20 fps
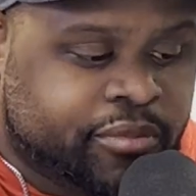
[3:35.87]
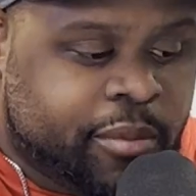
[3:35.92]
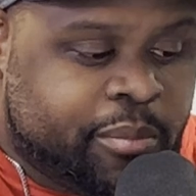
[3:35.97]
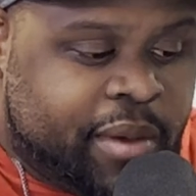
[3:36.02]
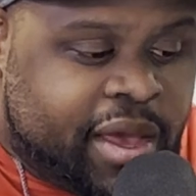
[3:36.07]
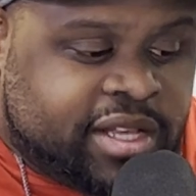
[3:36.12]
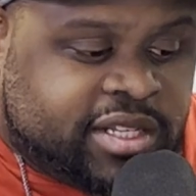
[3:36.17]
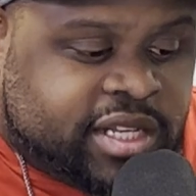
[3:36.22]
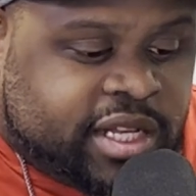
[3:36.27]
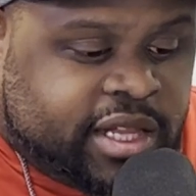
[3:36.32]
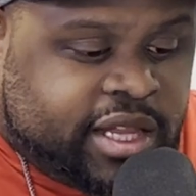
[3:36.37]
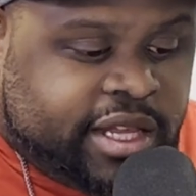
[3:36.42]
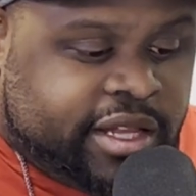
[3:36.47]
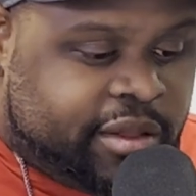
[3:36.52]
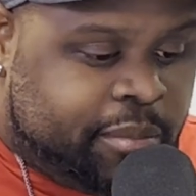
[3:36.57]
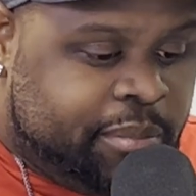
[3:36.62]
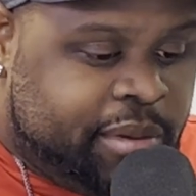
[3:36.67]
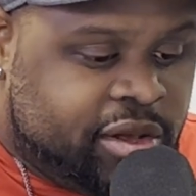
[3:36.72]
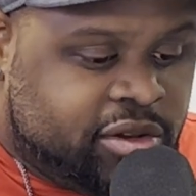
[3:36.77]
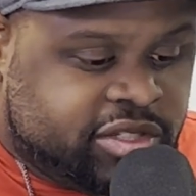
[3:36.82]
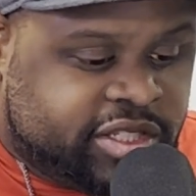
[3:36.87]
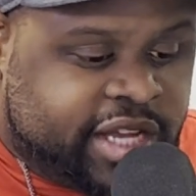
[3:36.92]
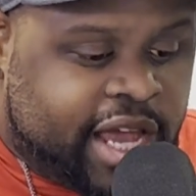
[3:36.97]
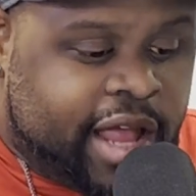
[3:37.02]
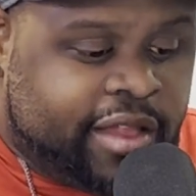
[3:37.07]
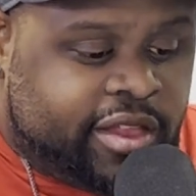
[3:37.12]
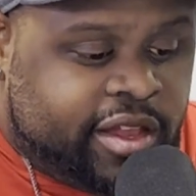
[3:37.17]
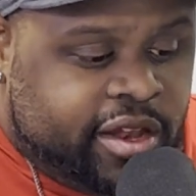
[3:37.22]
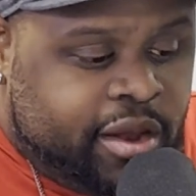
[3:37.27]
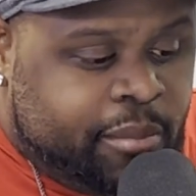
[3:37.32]
basically, the Bills
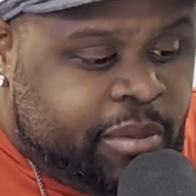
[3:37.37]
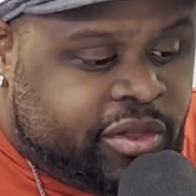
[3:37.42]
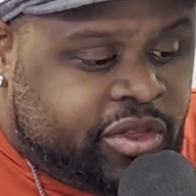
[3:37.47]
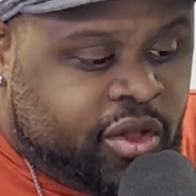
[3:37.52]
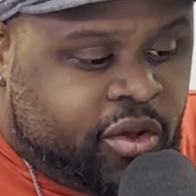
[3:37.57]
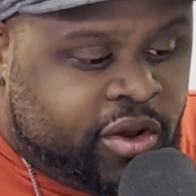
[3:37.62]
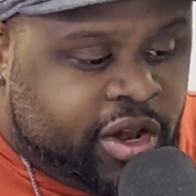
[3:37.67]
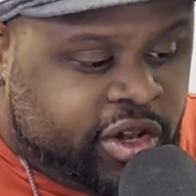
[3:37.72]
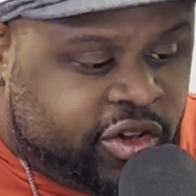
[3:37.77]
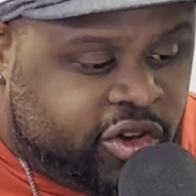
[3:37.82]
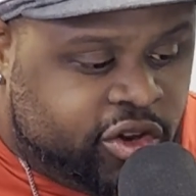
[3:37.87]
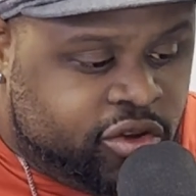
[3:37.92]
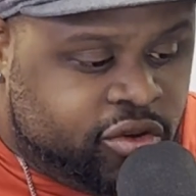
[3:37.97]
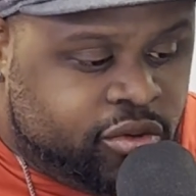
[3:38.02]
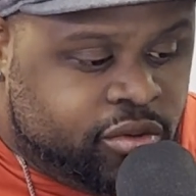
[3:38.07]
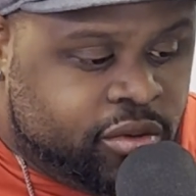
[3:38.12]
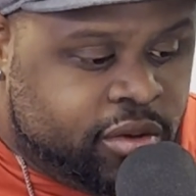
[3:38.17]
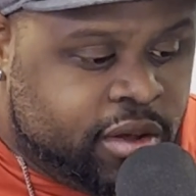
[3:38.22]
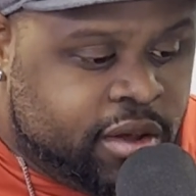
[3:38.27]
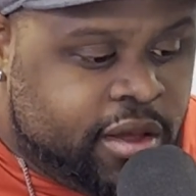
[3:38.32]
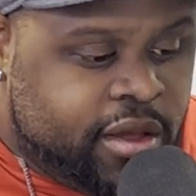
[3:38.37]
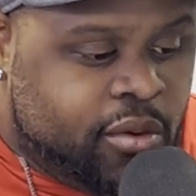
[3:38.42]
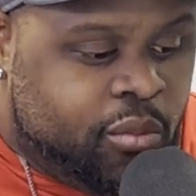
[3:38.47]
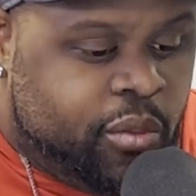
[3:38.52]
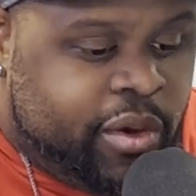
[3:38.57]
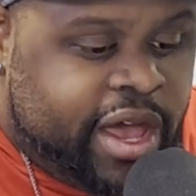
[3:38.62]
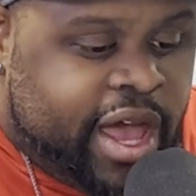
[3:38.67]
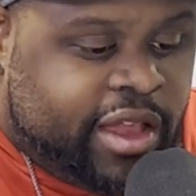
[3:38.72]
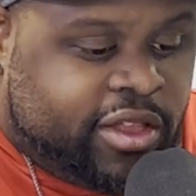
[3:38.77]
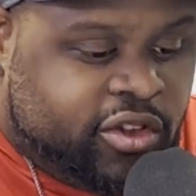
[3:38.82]
got the number 32,
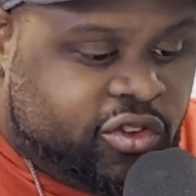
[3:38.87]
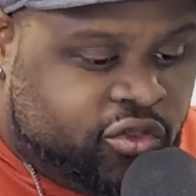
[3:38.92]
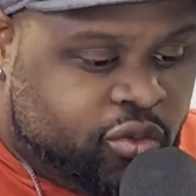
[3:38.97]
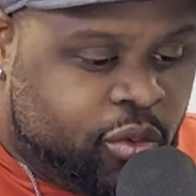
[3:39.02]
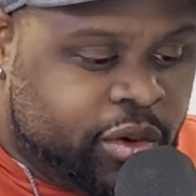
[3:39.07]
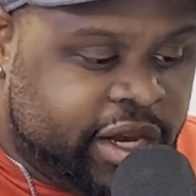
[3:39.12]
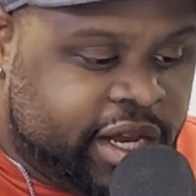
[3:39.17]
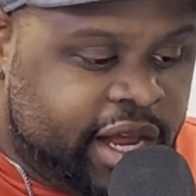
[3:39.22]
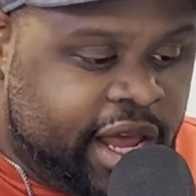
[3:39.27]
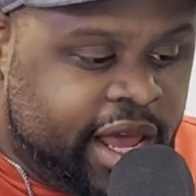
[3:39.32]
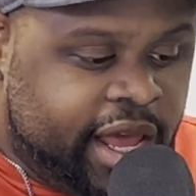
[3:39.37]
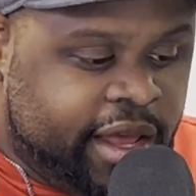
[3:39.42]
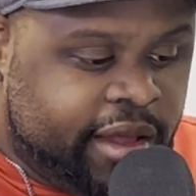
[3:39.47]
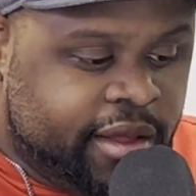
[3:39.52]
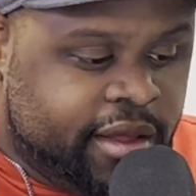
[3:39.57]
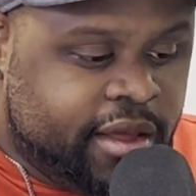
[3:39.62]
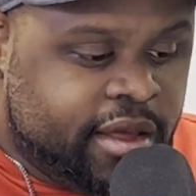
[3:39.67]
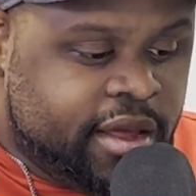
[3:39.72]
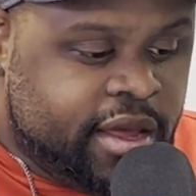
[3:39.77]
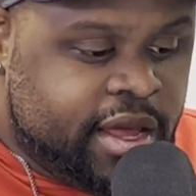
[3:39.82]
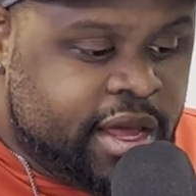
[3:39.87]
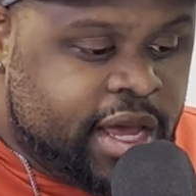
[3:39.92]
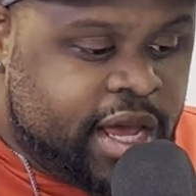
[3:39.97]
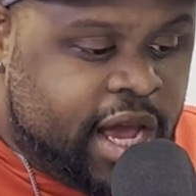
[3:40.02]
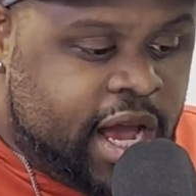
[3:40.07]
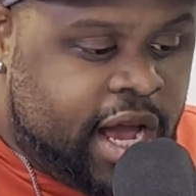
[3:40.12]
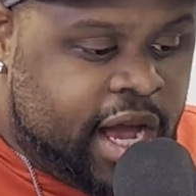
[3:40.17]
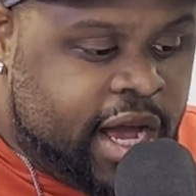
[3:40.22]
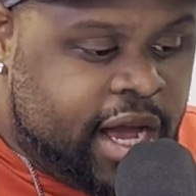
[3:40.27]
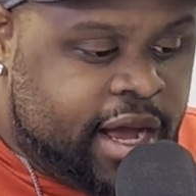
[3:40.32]
we got the 28,
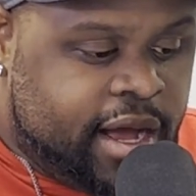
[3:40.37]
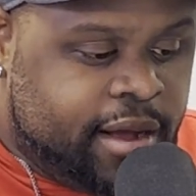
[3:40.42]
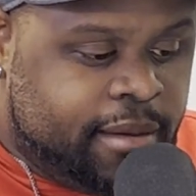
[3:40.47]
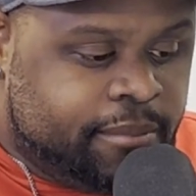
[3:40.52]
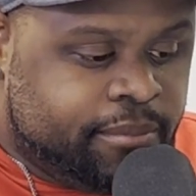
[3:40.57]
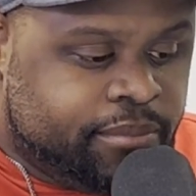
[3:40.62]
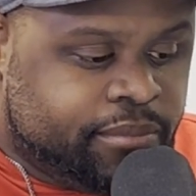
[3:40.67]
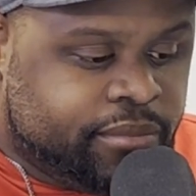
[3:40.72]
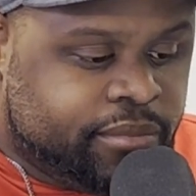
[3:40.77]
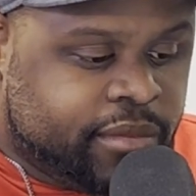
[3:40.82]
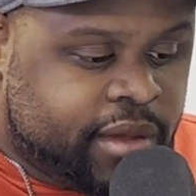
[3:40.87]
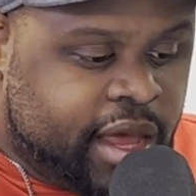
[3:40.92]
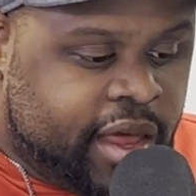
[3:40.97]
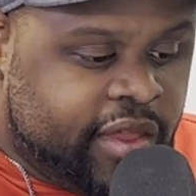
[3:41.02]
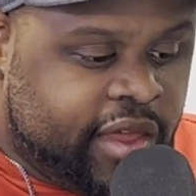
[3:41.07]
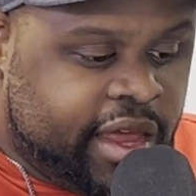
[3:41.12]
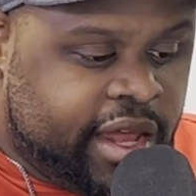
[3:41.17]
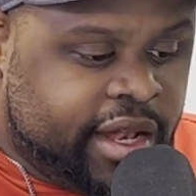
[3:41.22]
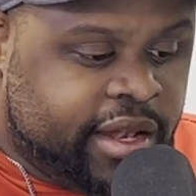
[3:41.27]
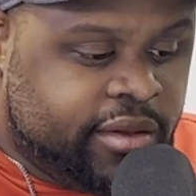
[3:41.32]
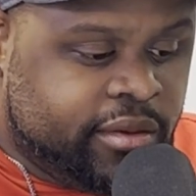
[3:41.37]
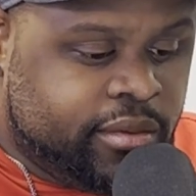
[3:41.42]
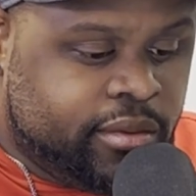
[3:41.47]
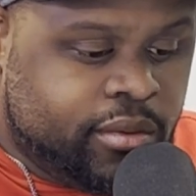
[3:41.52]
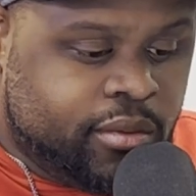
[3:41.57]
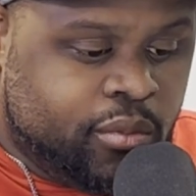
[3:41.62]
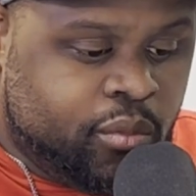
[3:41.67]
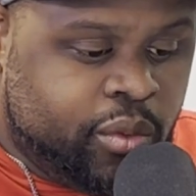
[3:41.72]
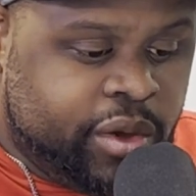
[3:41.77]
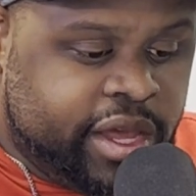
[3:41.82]
and then
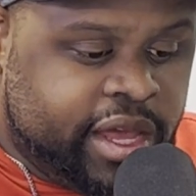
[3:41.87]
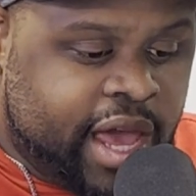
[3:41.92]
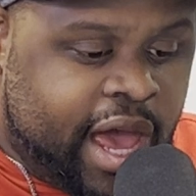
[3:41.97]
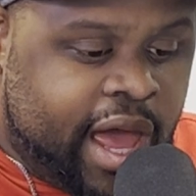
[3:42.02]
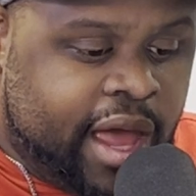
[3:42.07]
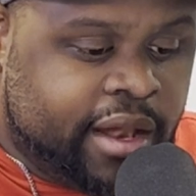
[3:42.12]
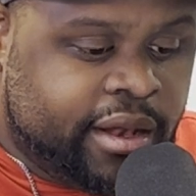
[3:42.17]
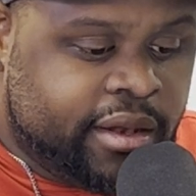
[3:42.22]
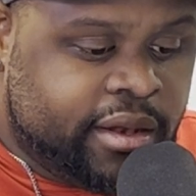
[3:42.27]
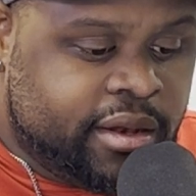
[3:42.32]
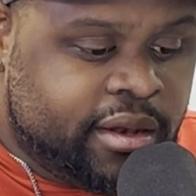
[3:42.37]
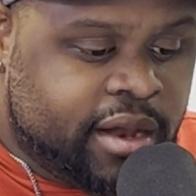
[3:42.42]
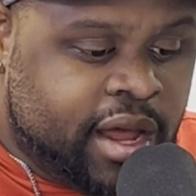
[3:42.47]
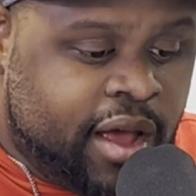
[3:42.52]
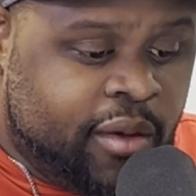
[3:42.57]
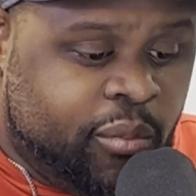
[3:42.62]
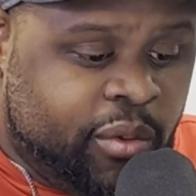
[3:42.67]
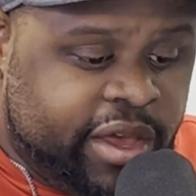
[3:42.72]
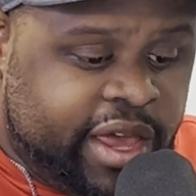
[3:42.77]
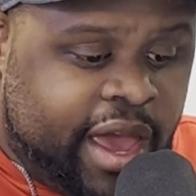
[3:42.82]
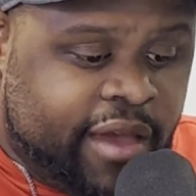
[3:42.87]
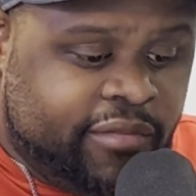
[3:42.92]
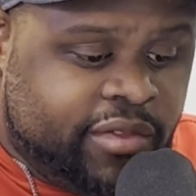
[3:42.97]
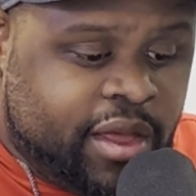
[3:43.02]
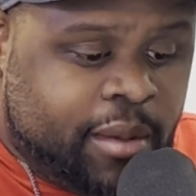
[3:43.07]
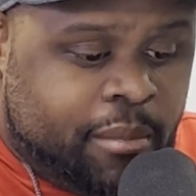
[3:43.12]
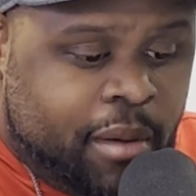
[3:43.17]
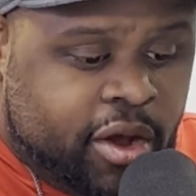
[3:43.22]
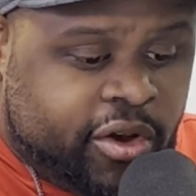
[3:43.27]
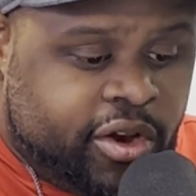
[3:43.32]
we gave
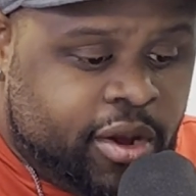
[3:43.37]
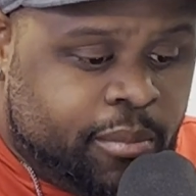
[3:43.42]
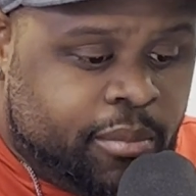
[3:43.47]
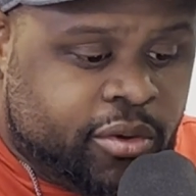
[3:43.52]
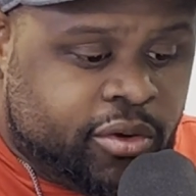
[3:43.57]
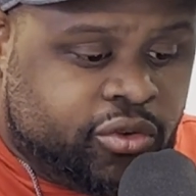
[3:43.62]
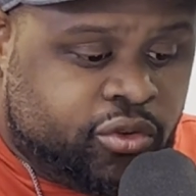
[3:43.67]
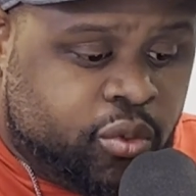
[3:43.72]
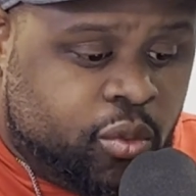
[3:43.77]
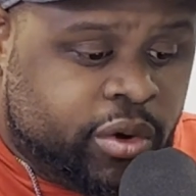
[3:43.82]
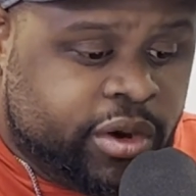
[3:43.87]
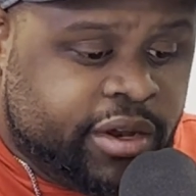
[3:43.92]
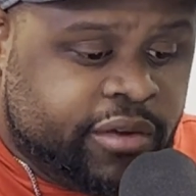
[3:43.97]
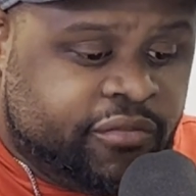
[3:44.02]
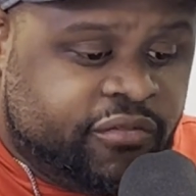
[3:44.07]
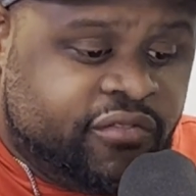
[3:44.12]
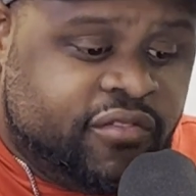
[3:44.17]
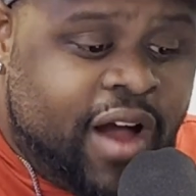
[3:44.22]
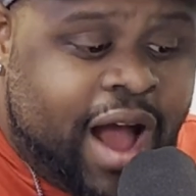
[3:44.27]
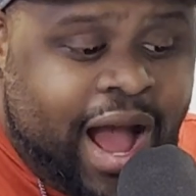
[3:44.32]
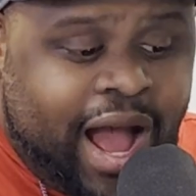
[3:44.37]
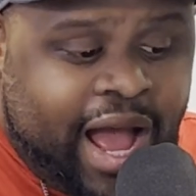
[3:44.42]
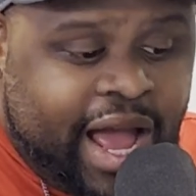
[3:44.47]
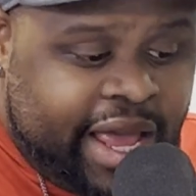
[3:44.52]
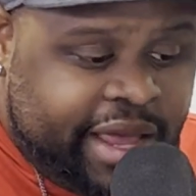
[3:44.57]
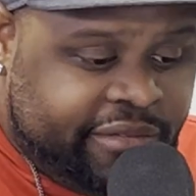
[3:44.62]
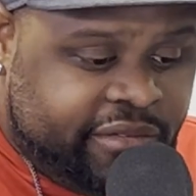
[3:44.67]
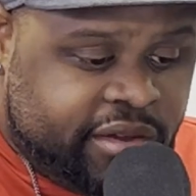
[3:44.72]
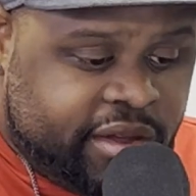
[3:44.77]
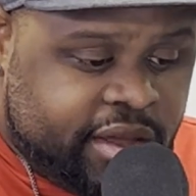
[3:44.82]
them our number
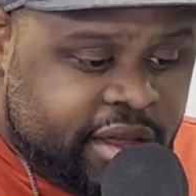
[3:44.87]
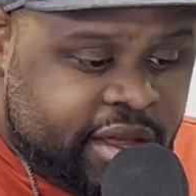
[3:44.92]
25.